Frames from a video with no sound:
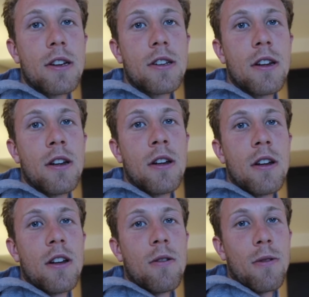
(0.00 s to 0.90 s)
day of the
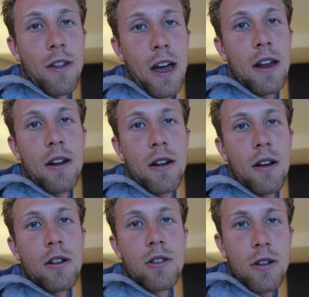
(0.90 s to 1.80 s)
race,
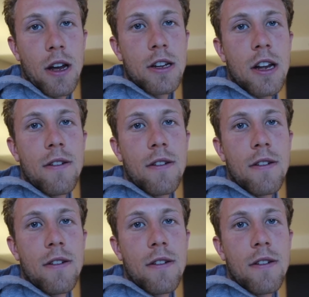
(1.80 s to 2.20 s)
and